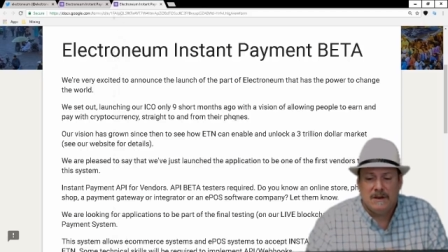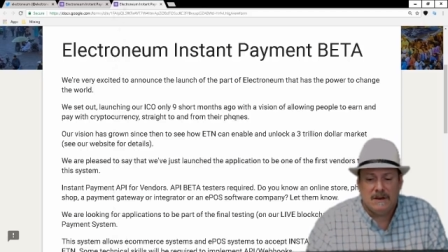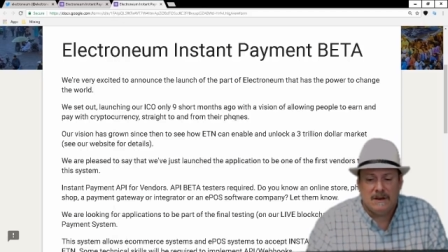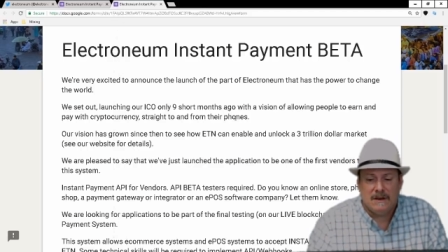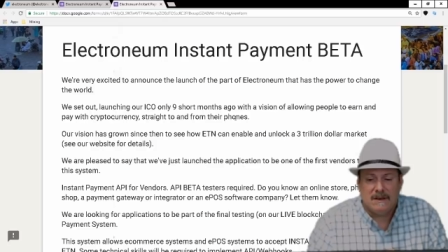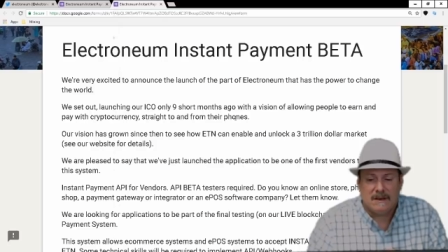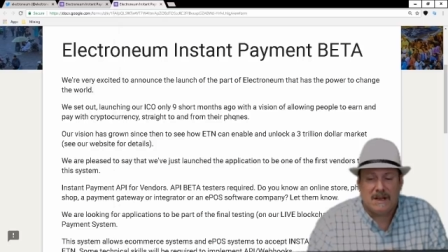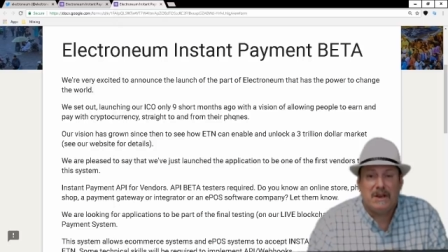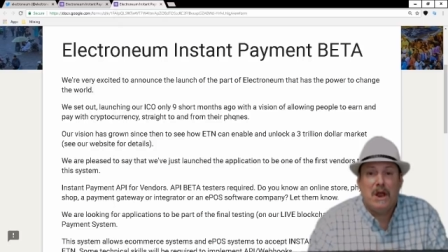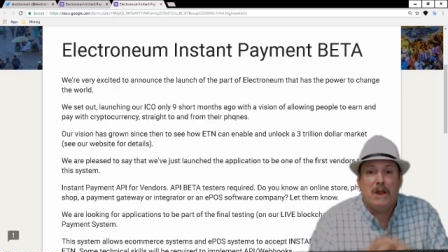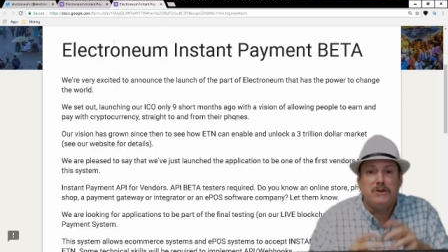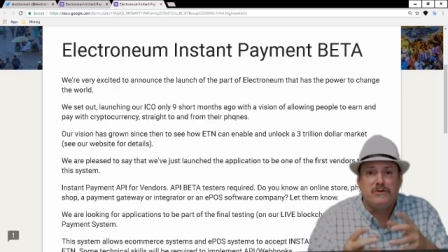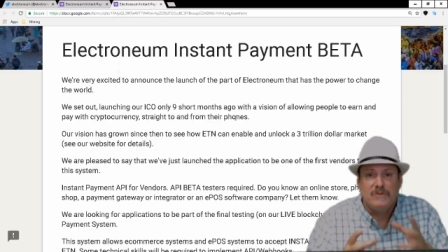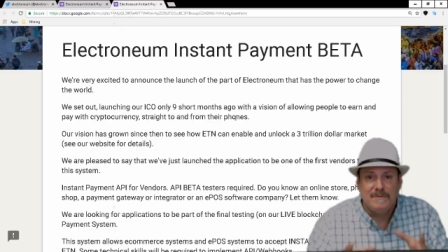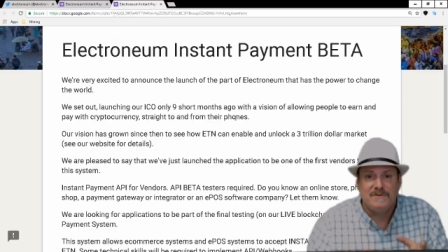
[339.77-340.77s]
uh,
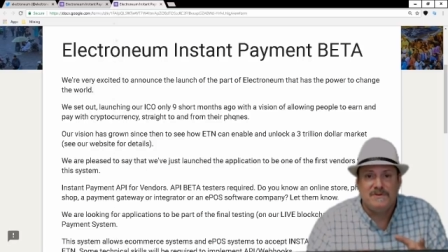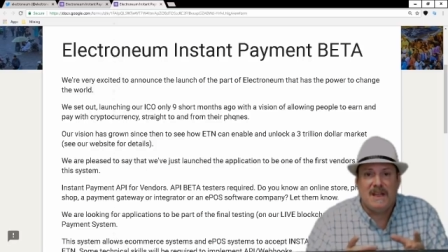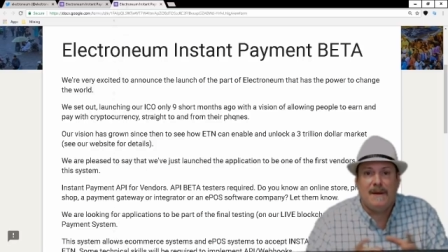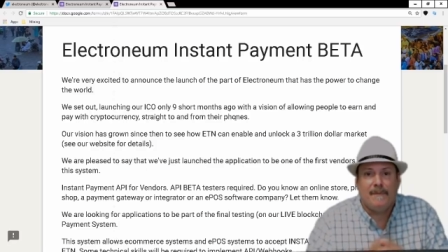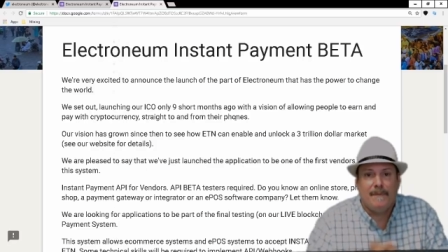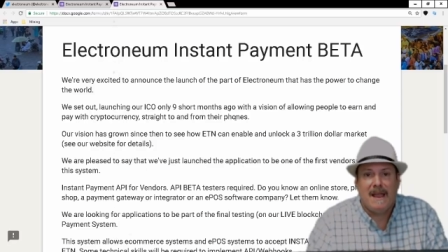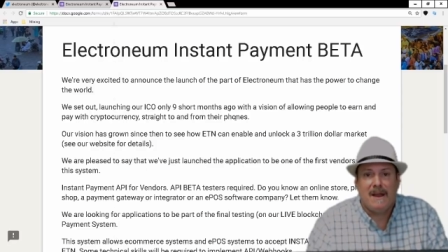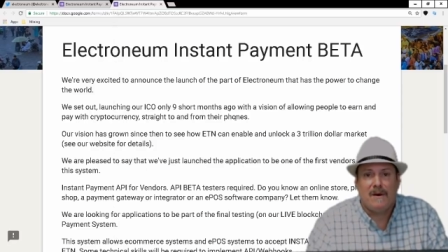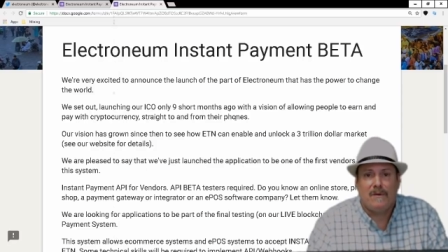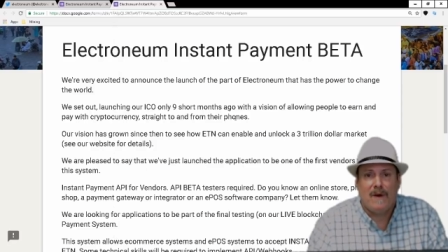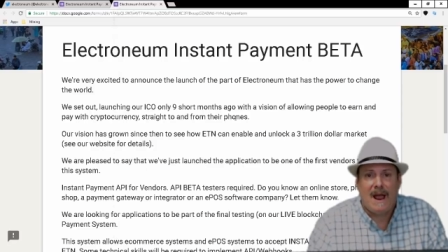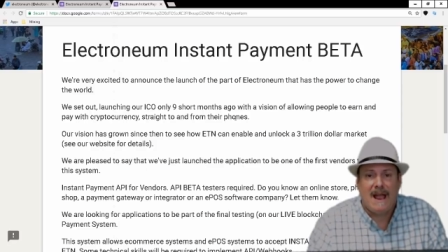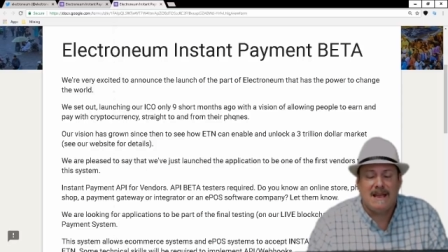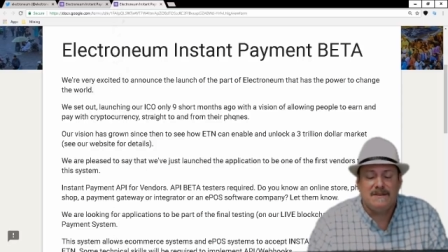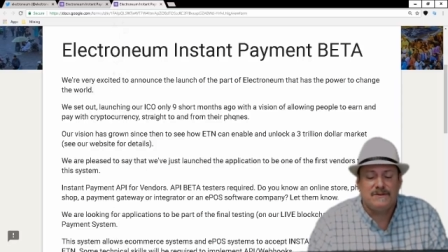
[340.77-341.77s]
conundrums that may
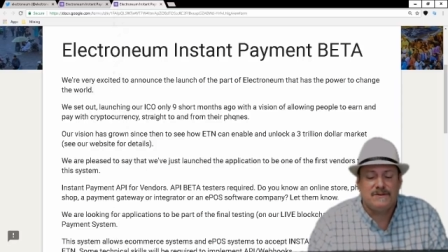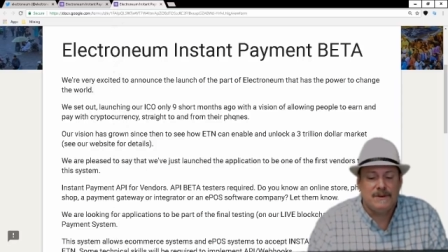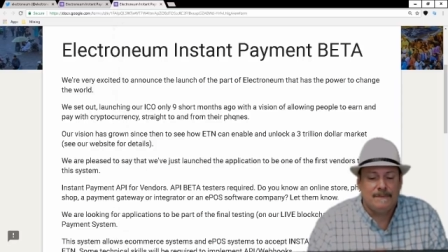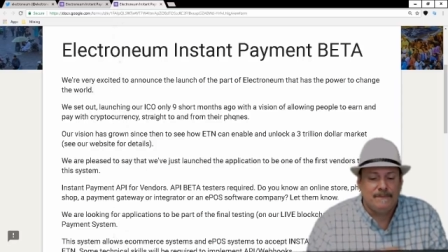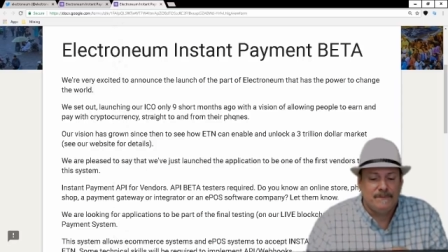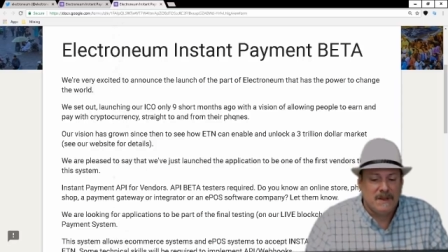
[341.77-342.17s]
arise